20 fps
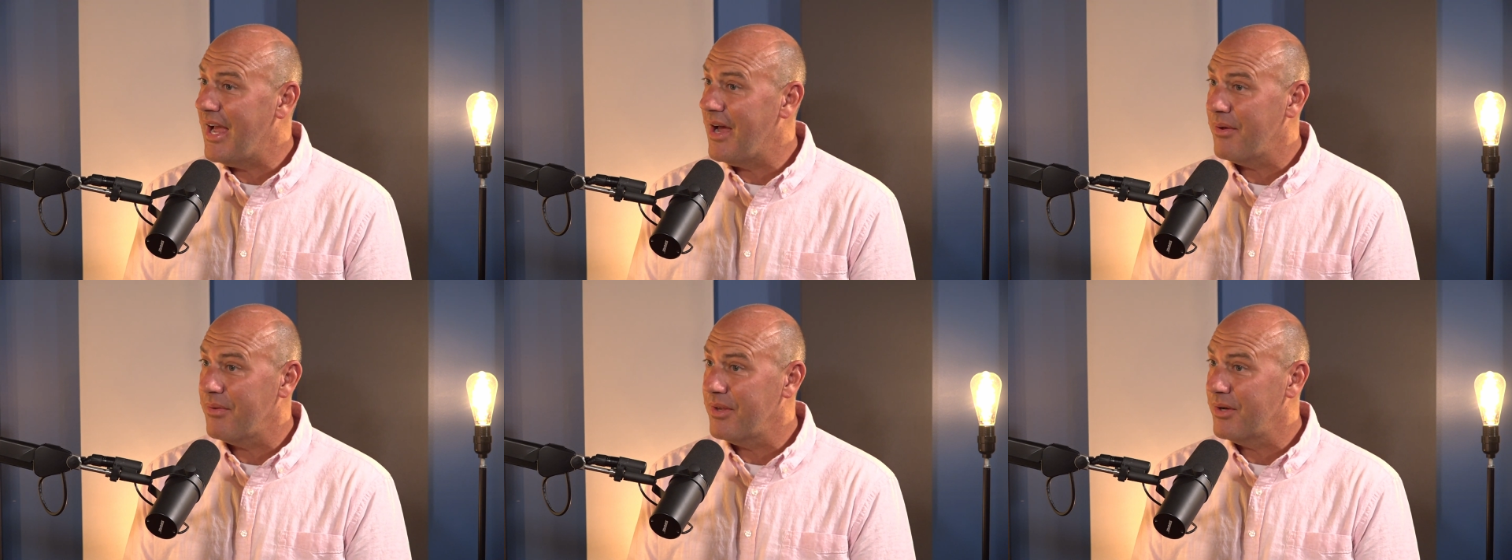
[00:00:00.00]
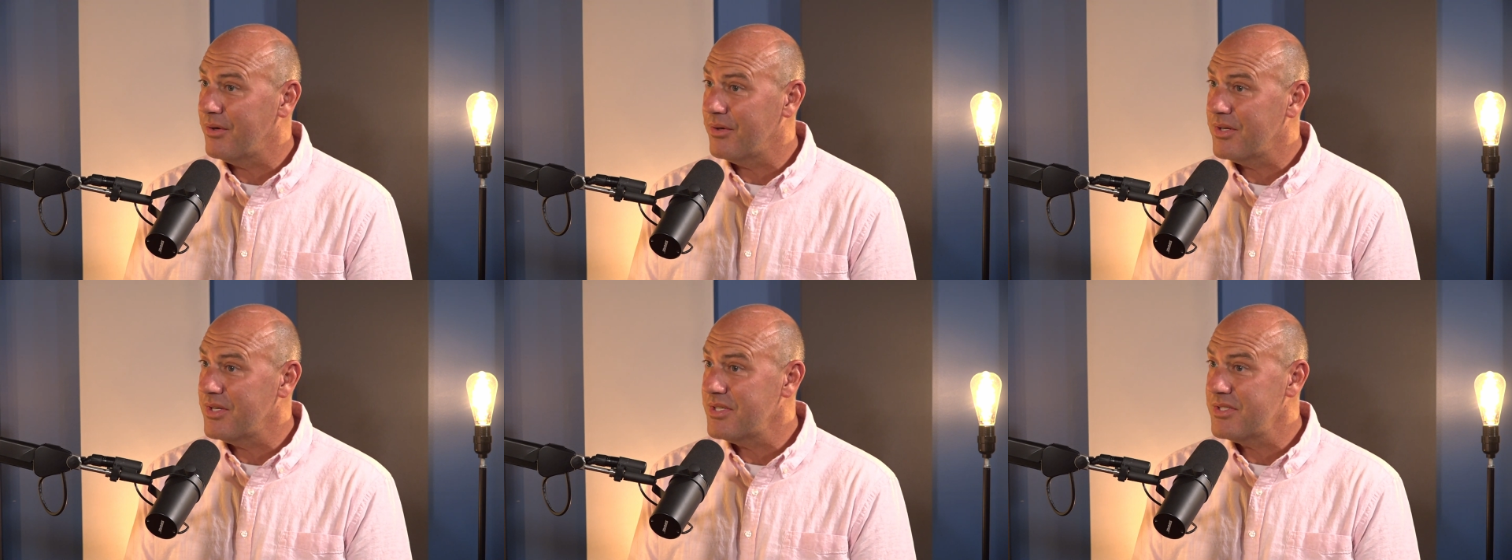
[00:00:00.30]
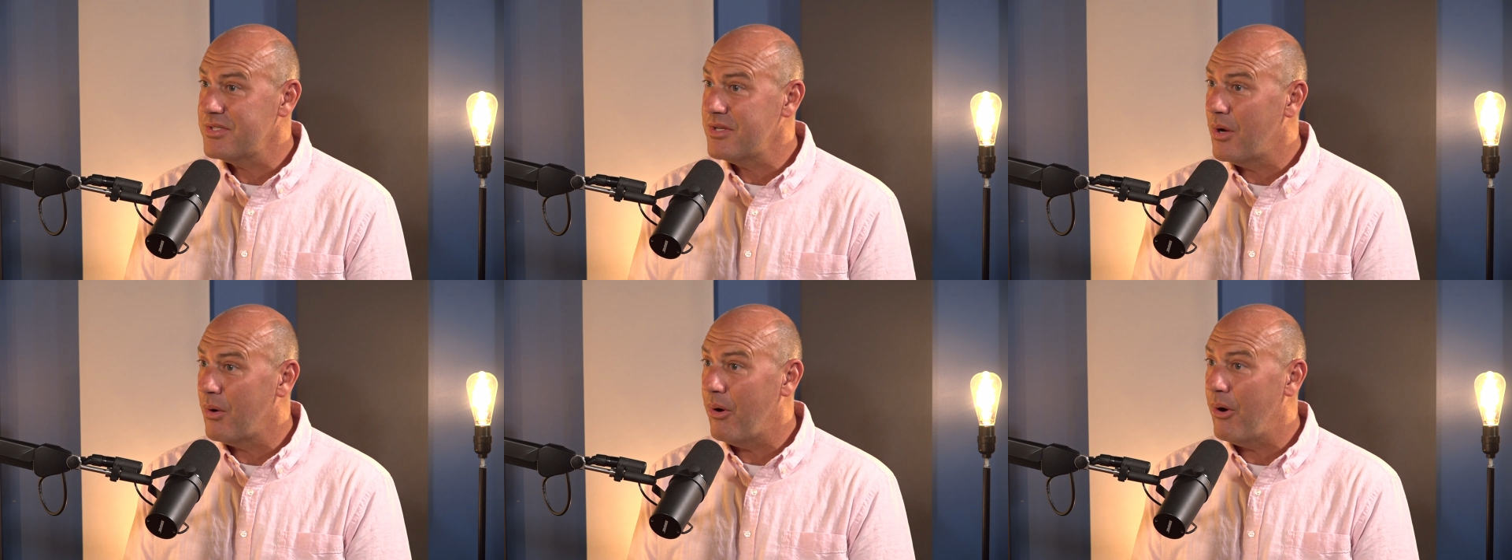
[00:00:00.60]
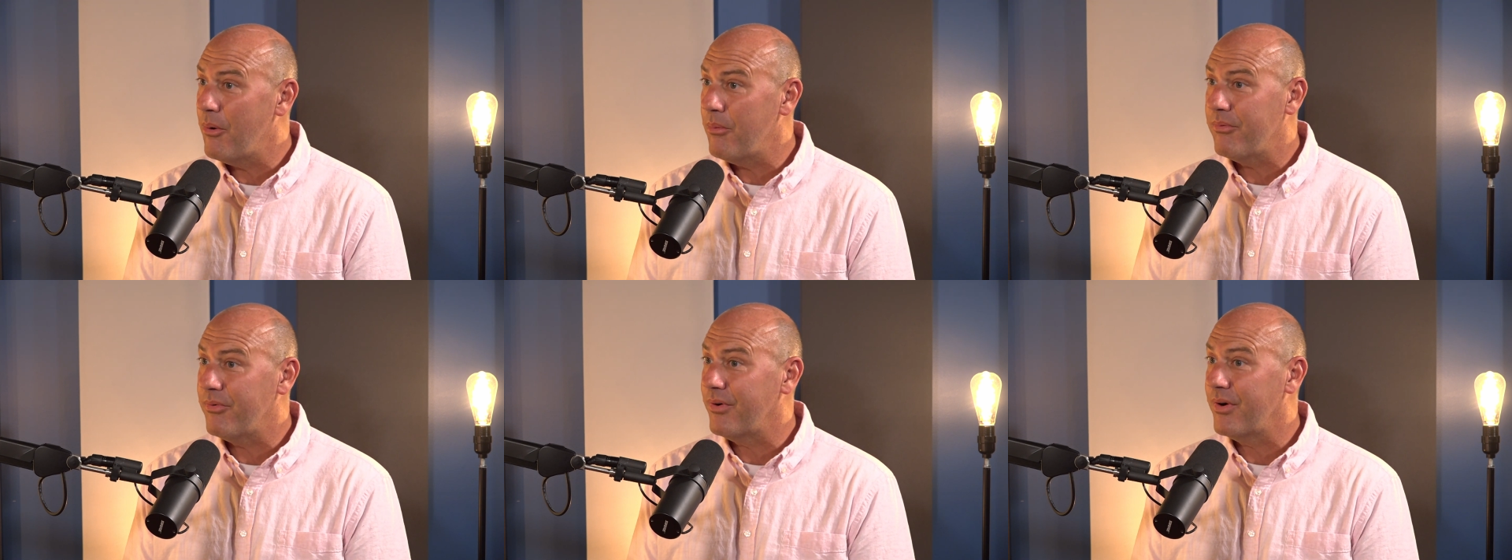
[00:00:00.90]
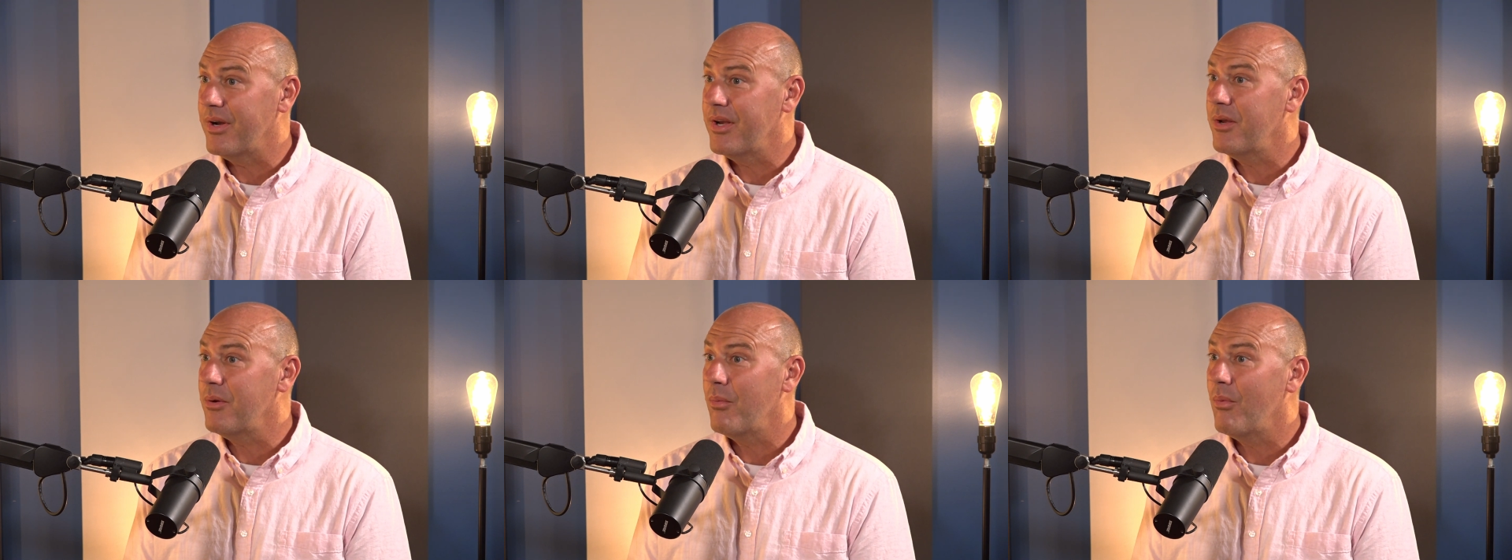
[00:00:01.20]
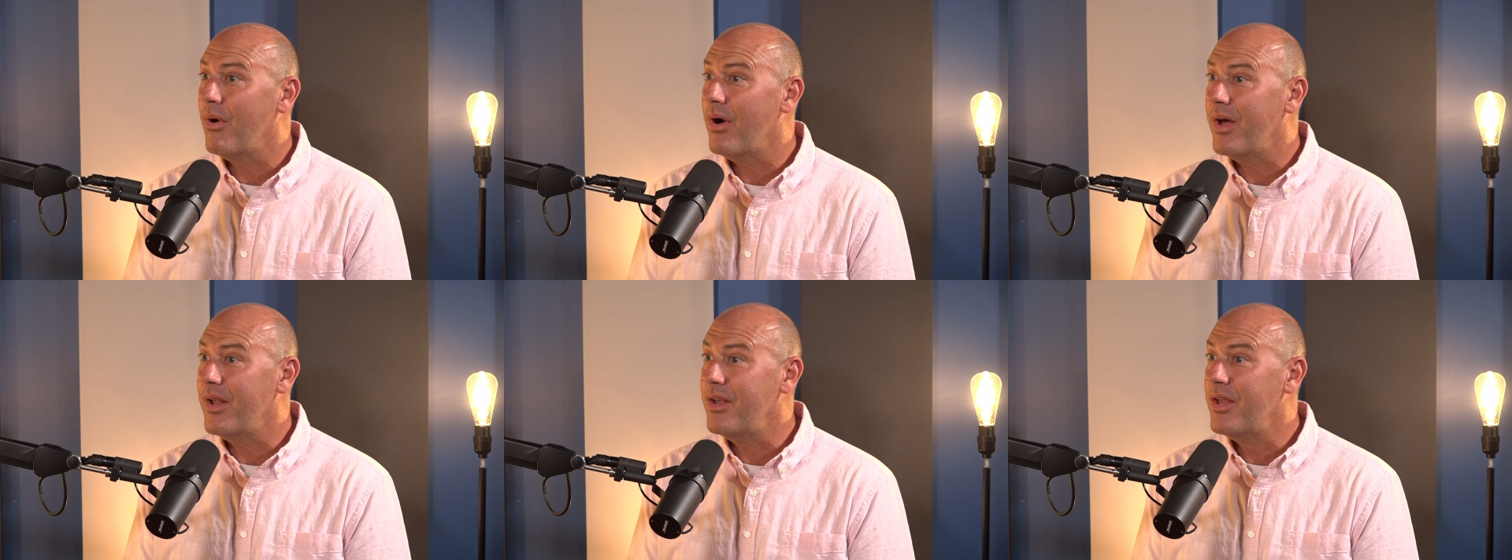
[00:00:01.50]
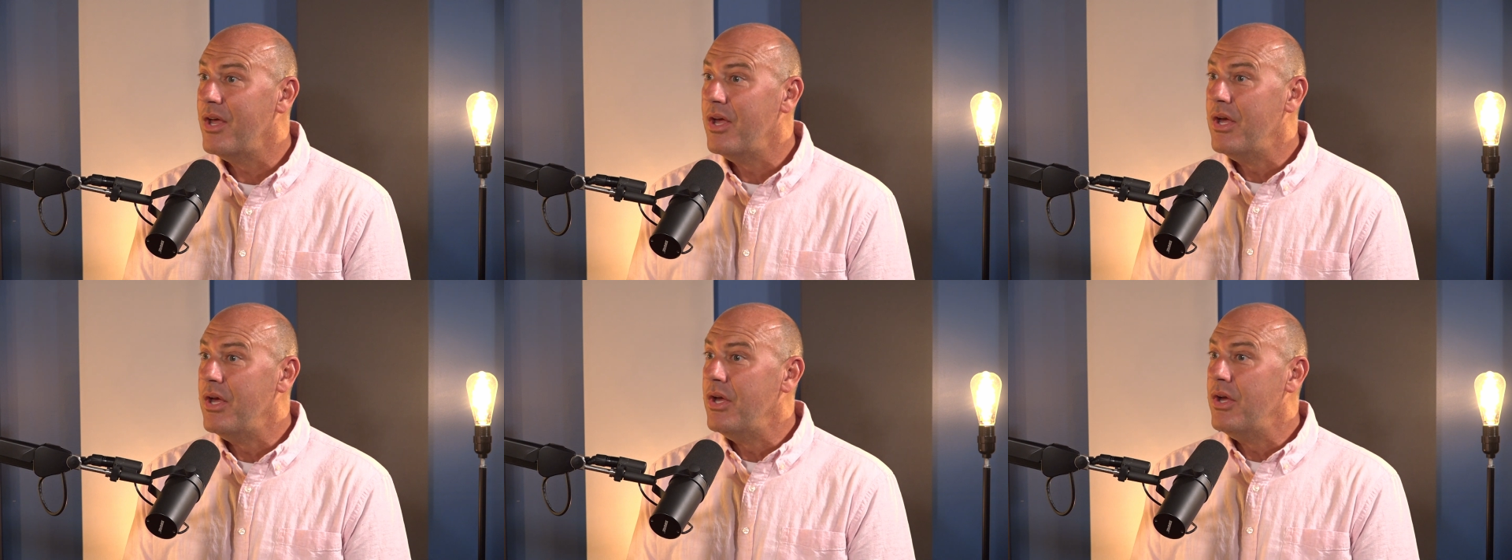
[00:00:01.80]
how there is no hope for
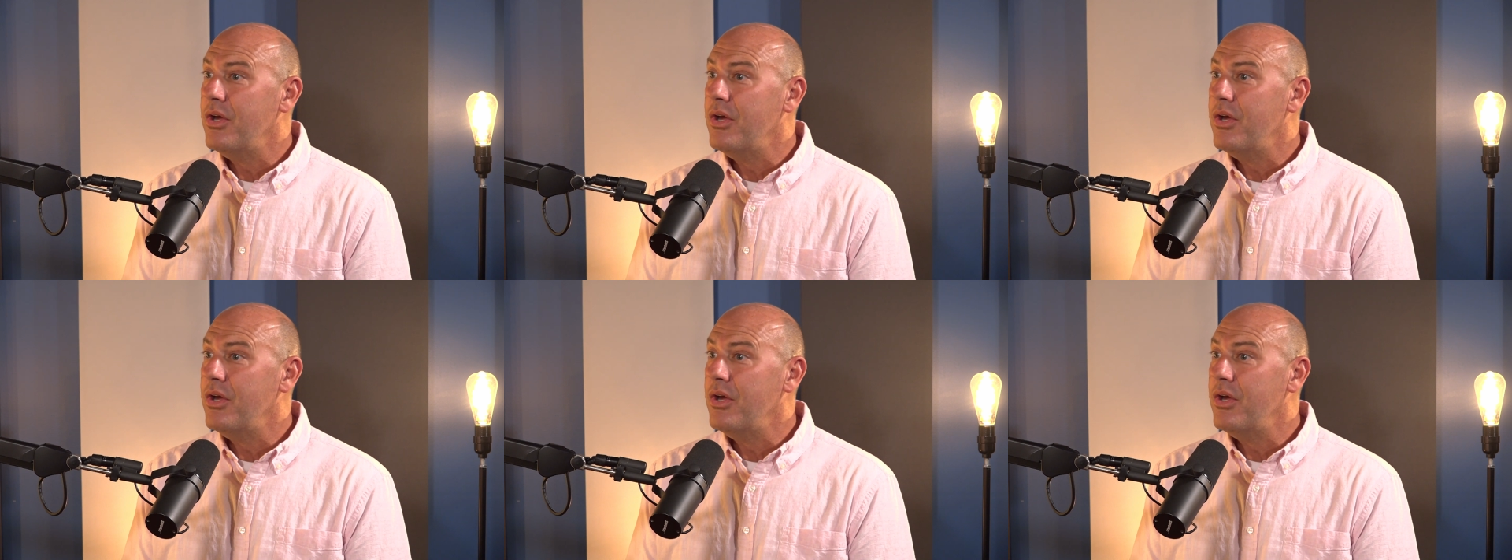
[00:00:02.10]
anyone